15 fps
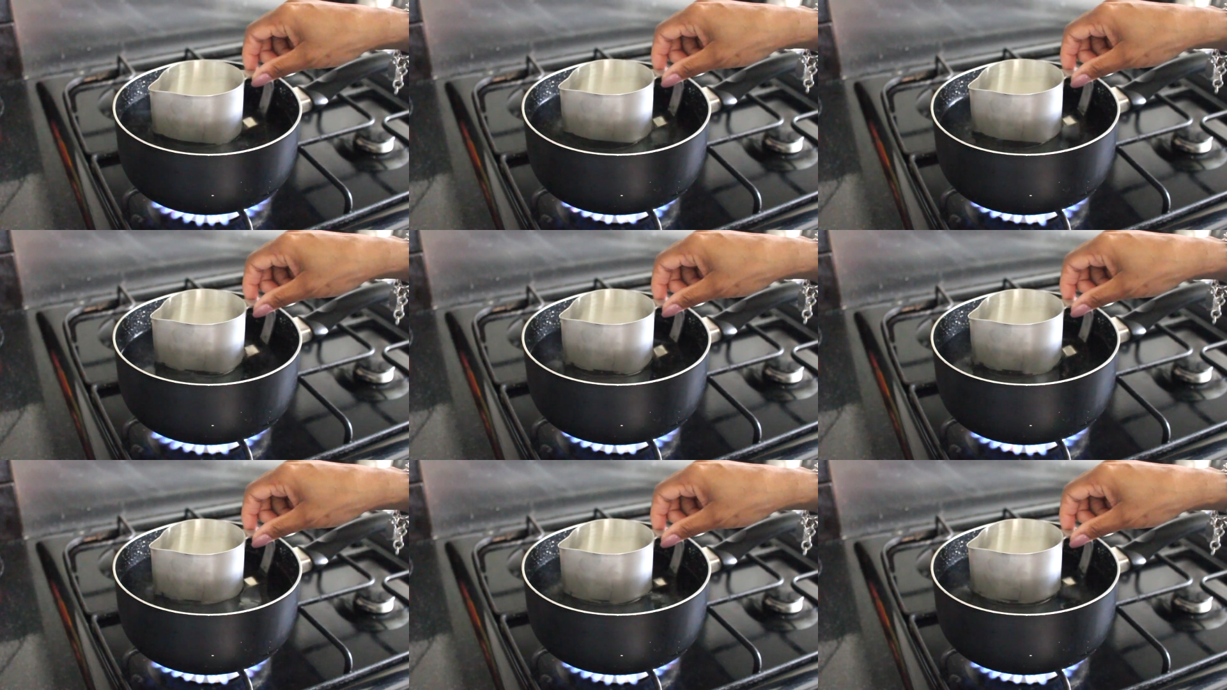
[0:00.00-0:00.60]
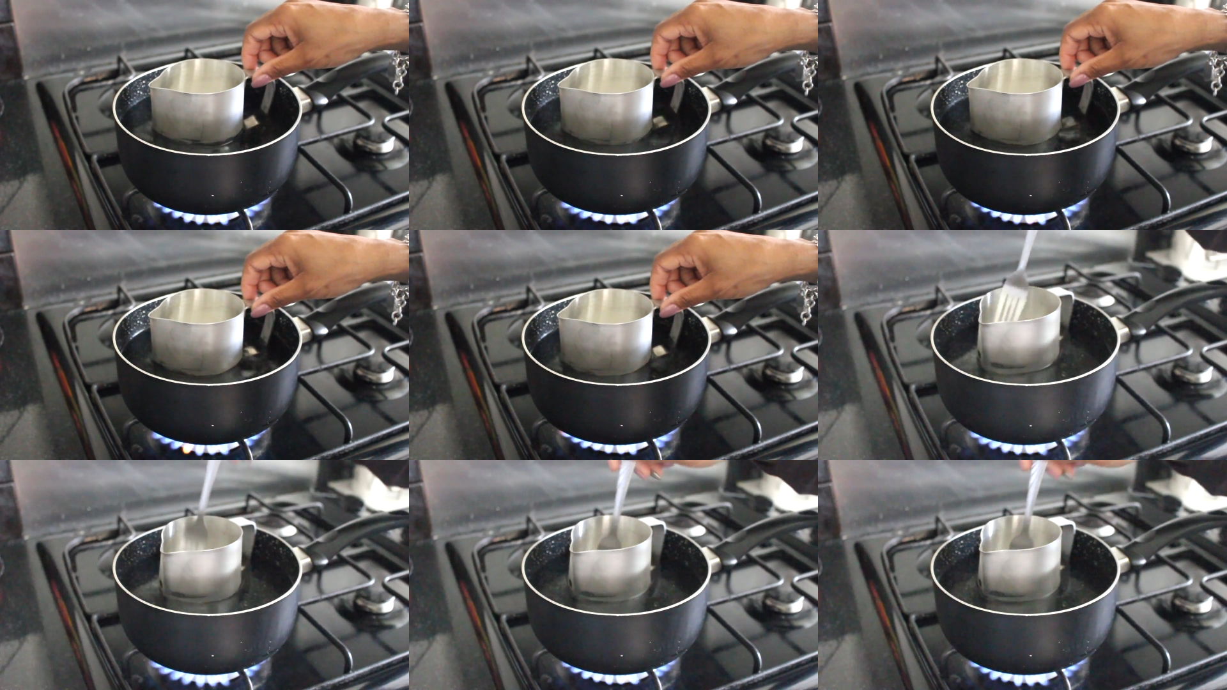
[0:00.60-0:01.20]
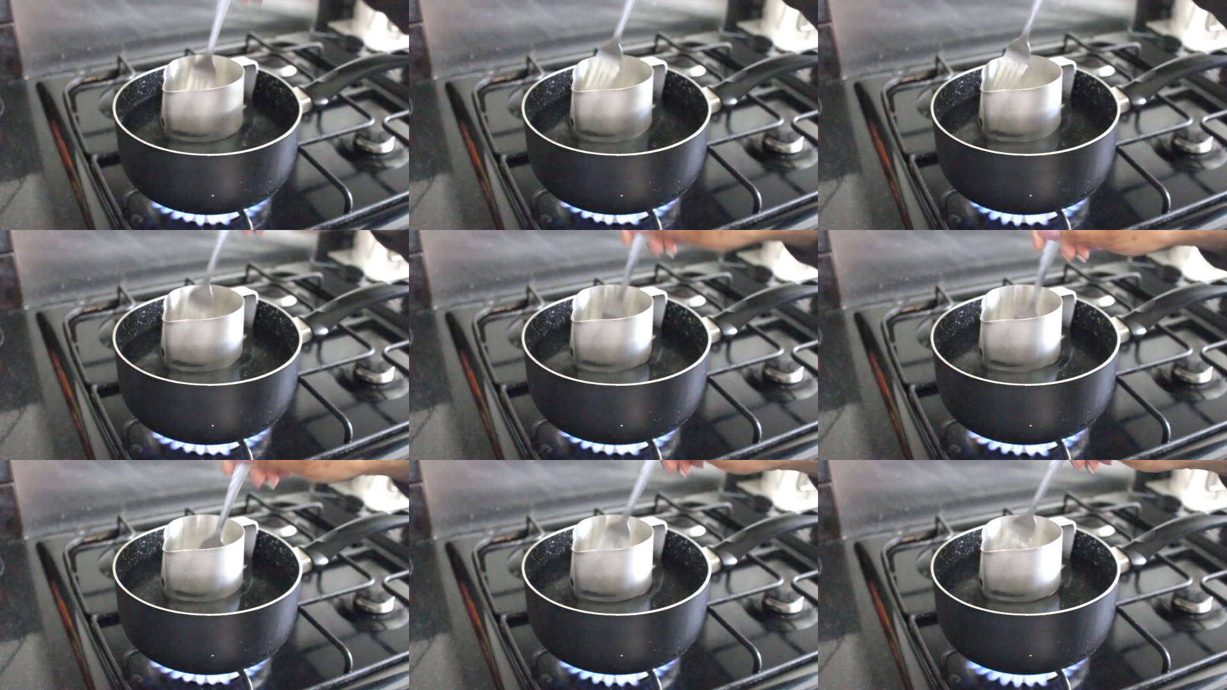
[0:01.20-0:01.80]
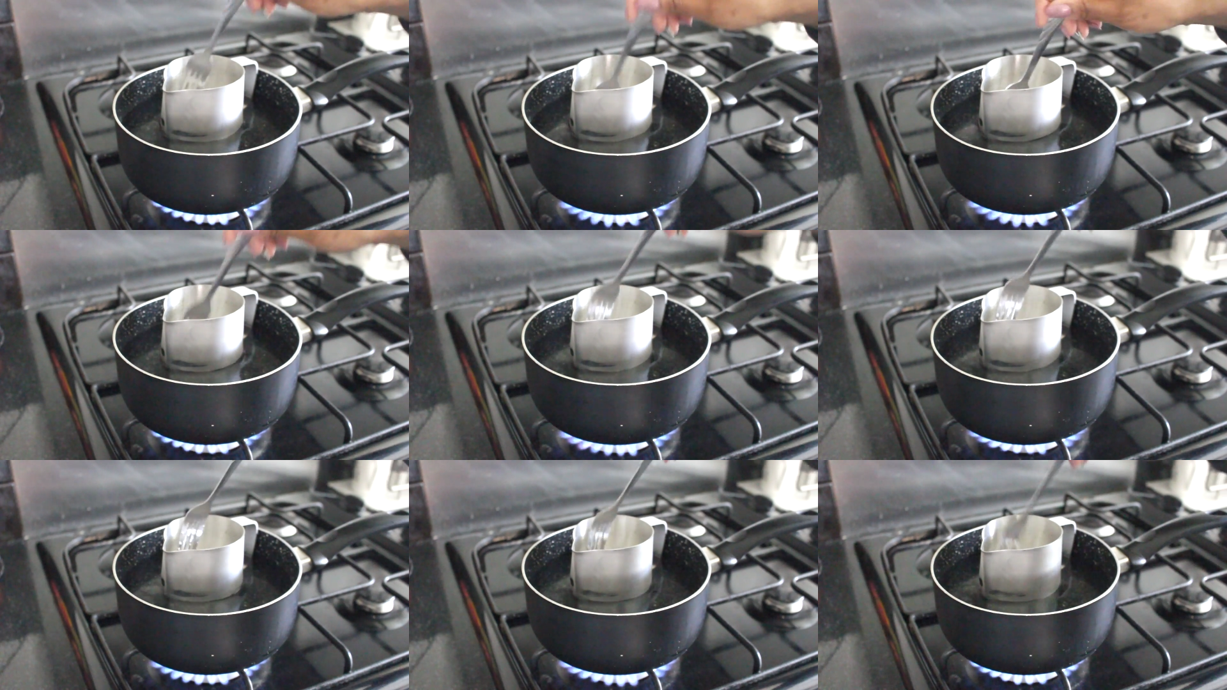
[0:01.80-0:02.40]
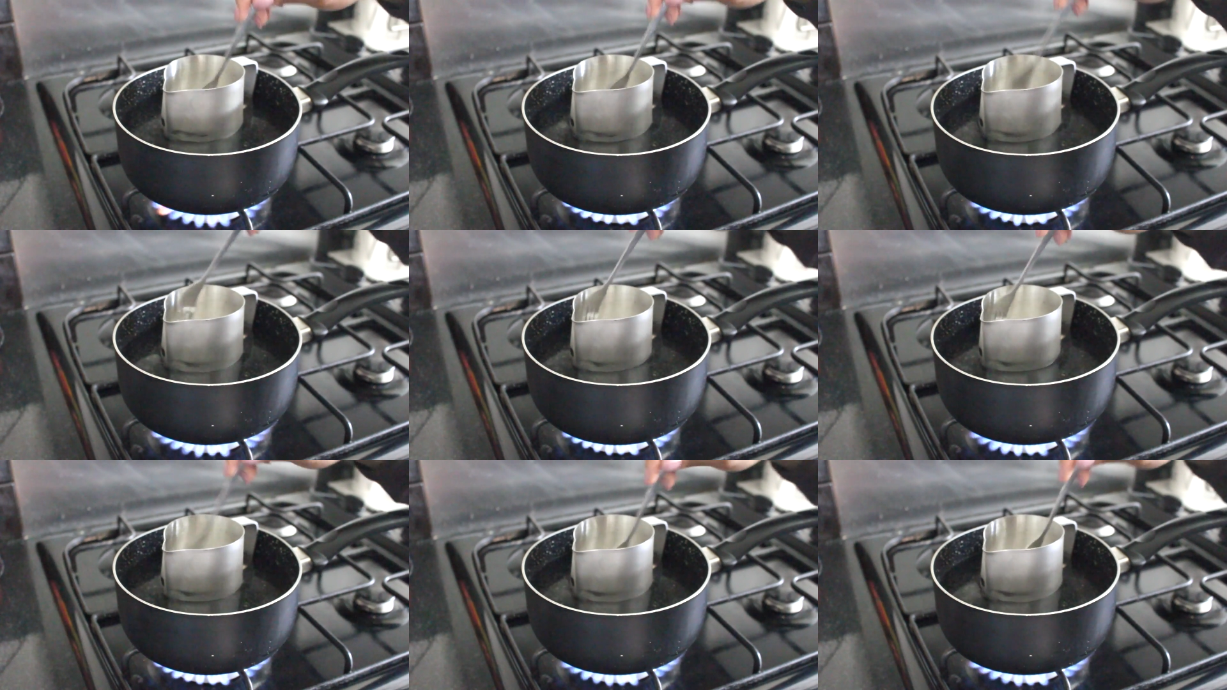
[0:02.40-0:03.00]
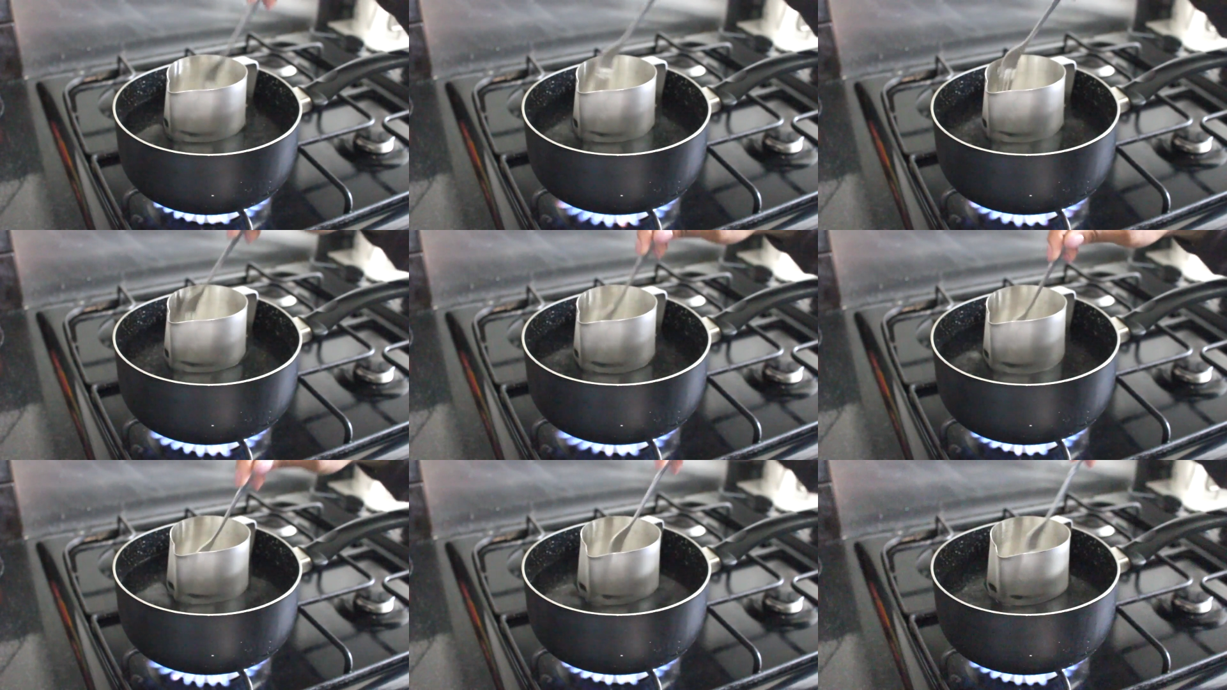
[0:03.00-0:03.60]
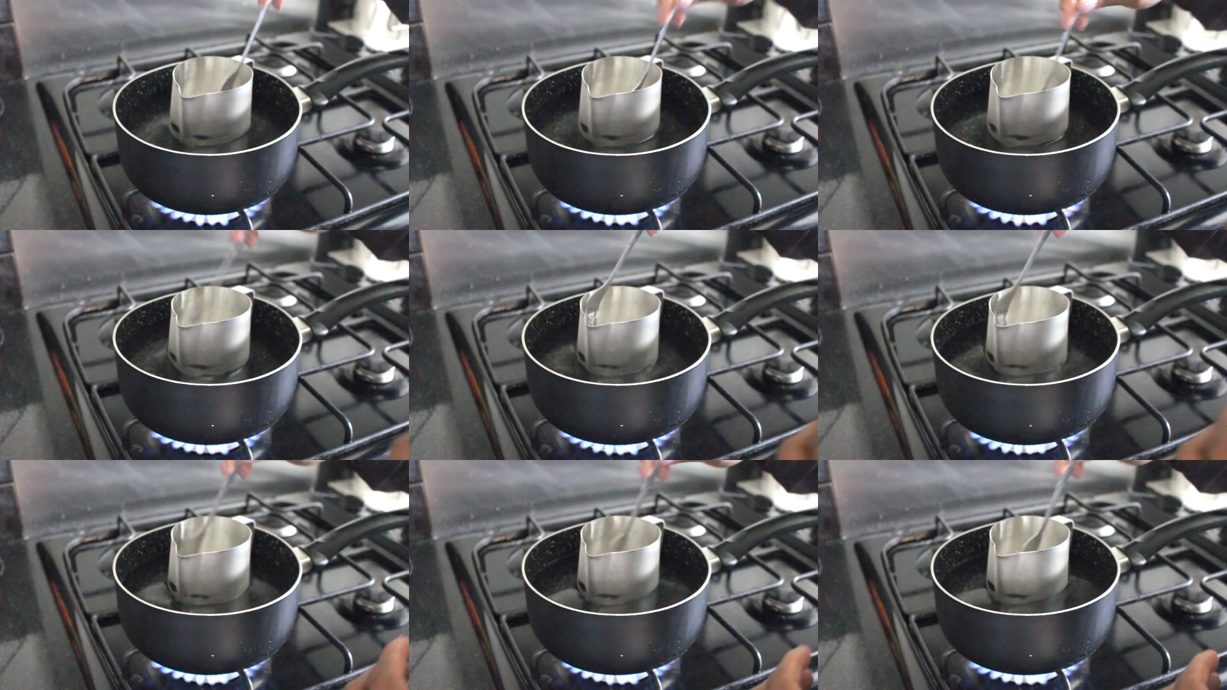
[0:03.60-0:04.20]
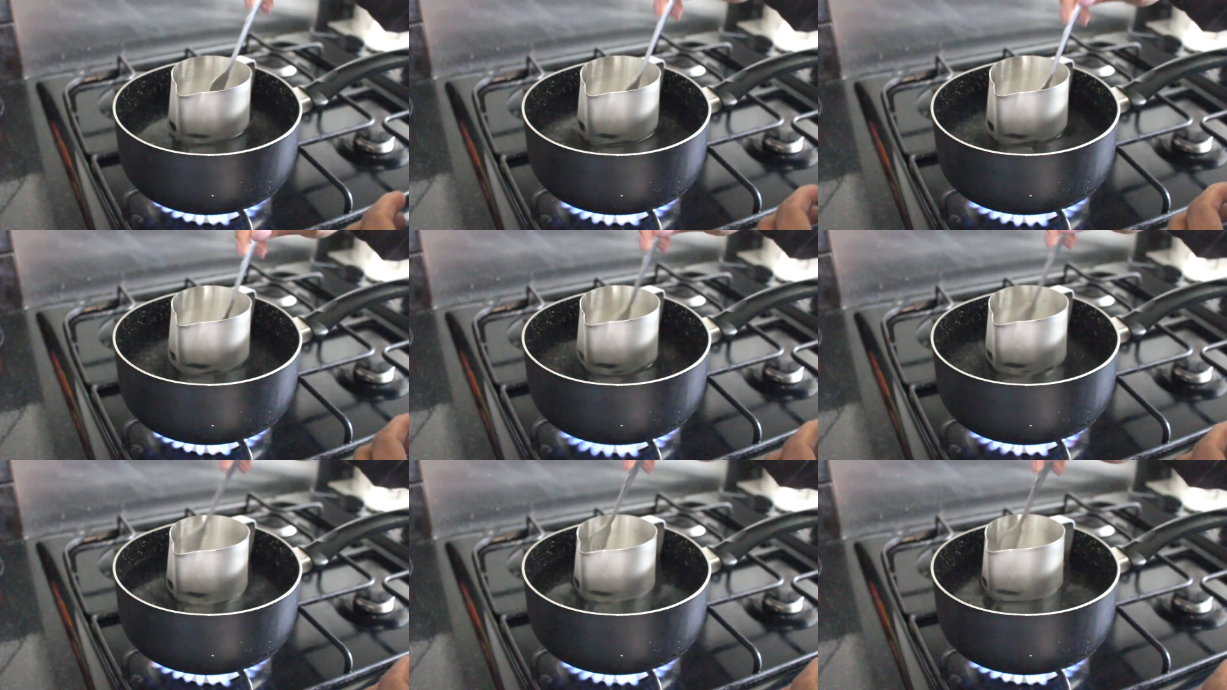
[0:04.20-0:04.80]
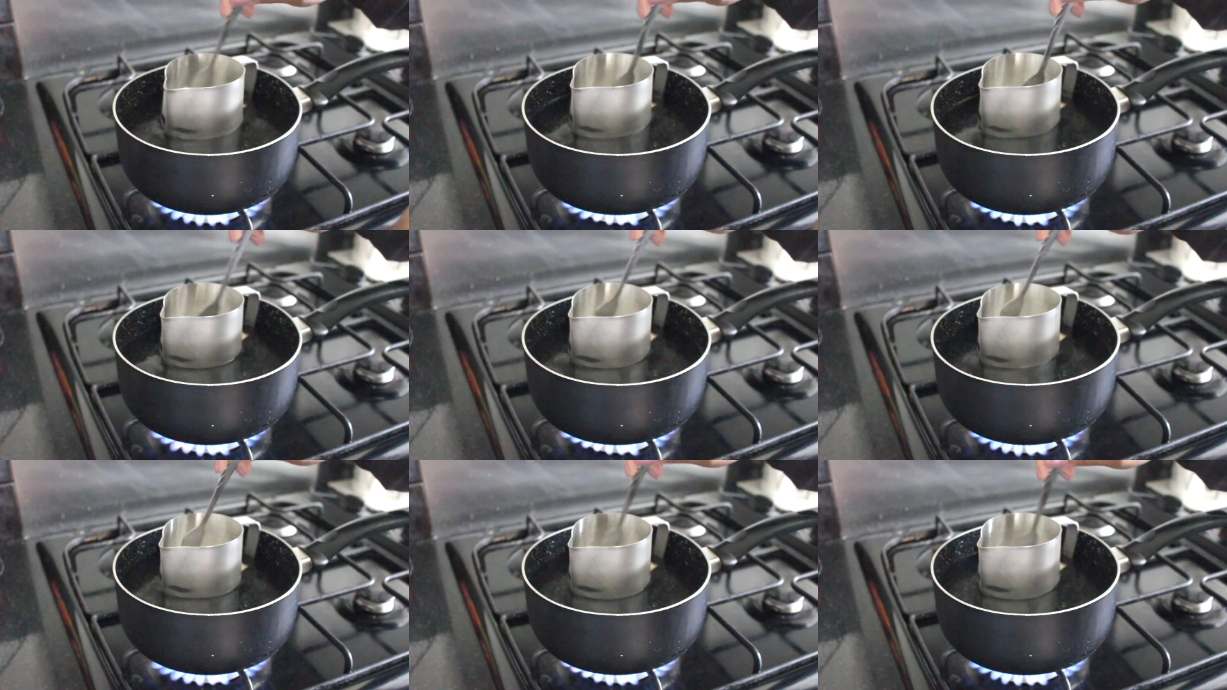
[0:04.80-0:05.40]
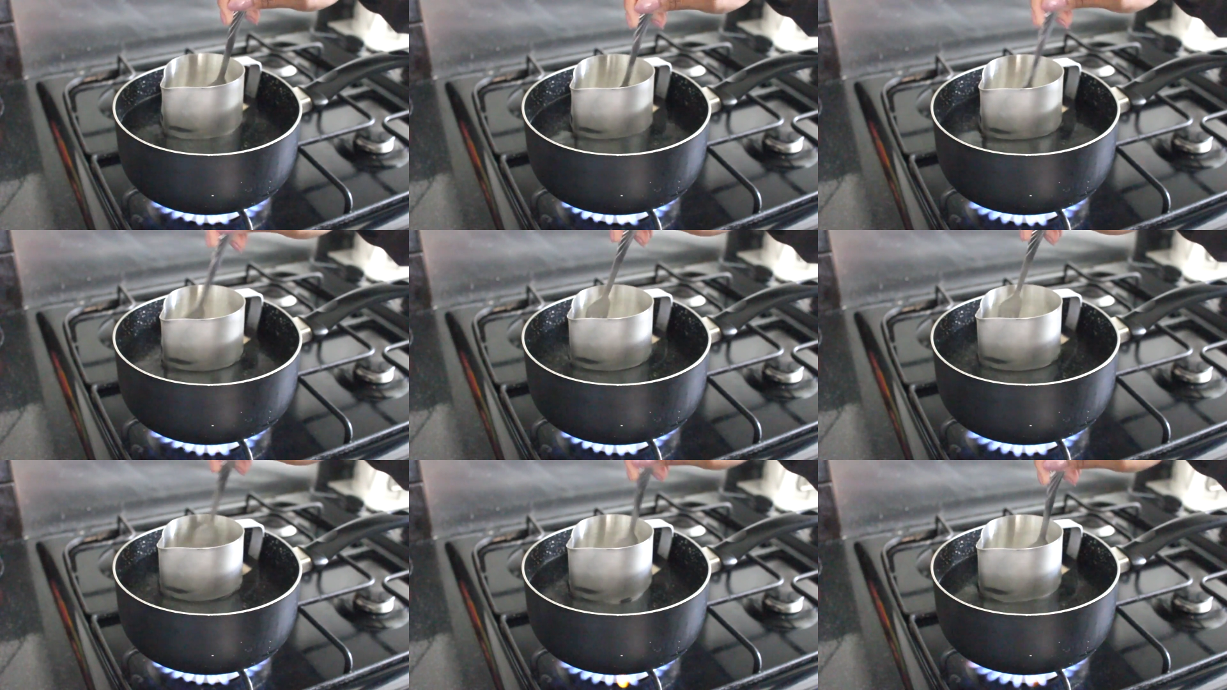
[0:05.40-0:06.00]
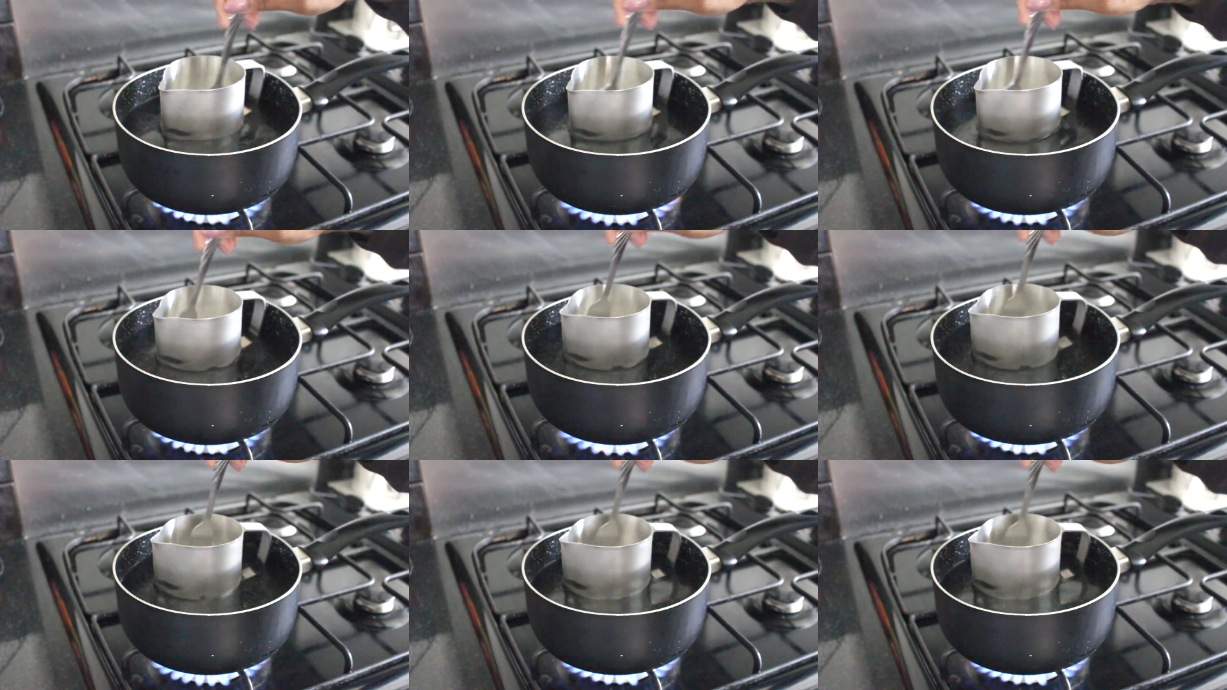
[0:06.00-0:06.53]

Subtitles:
Nobody's mouth can be seen.